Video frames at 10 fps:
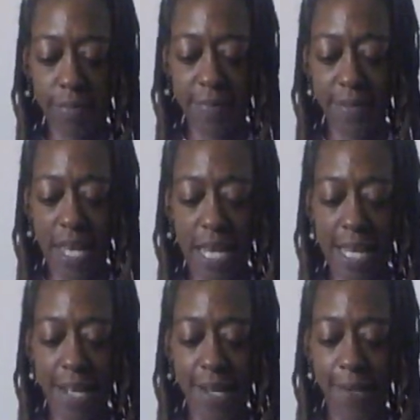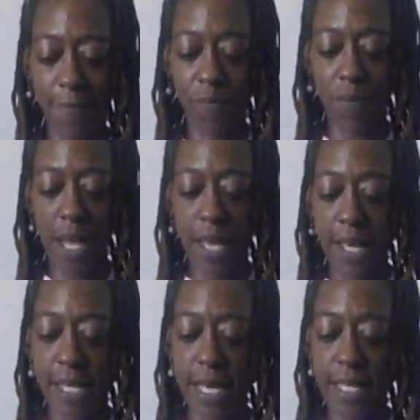Nah.
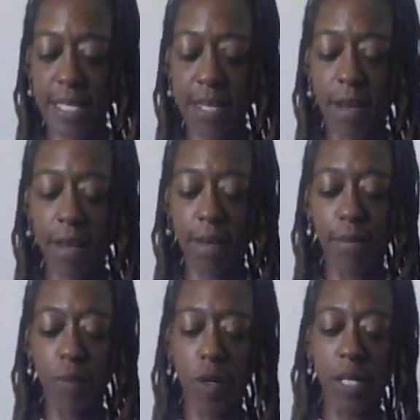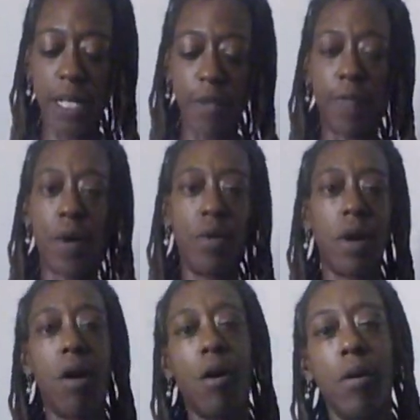Yes, um, you're going to get a phone
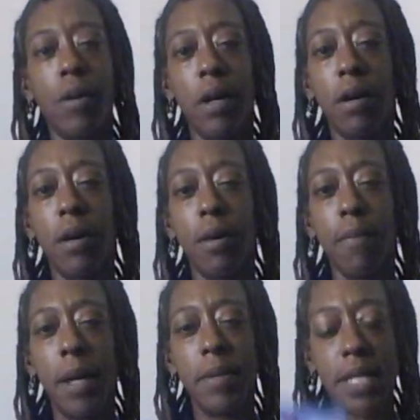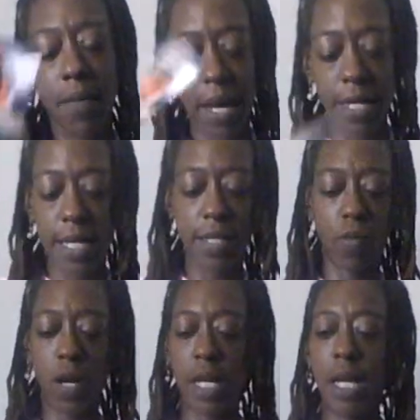call. Uh, maybe somebody is
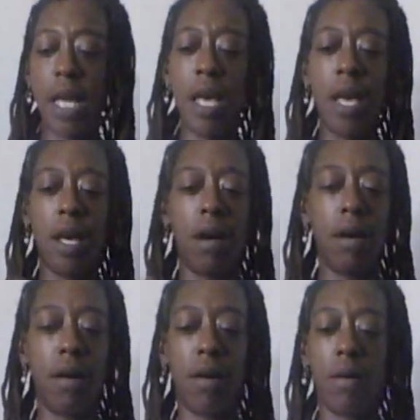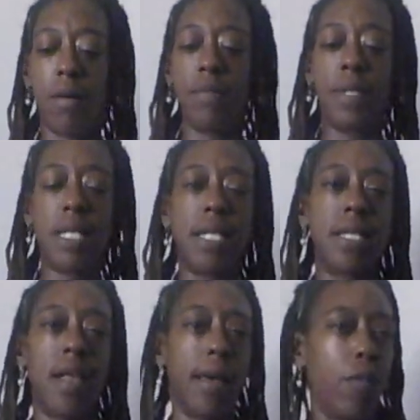wanting, um, this
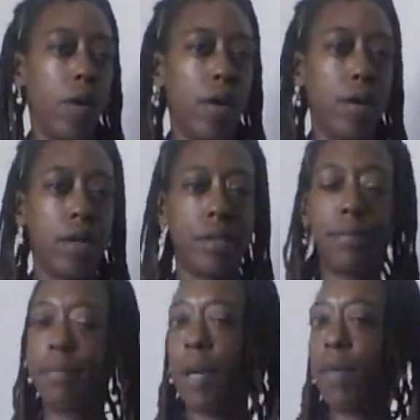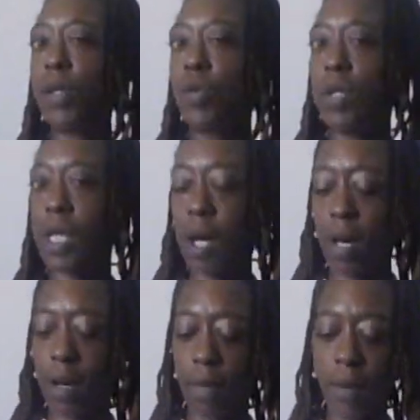is like work, maybe a new
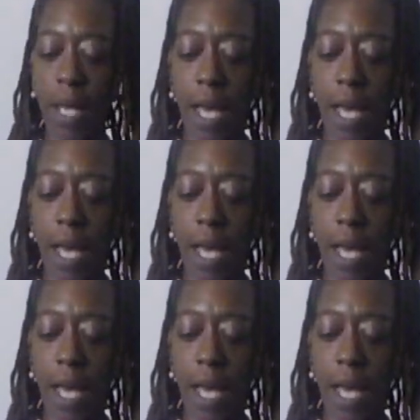job.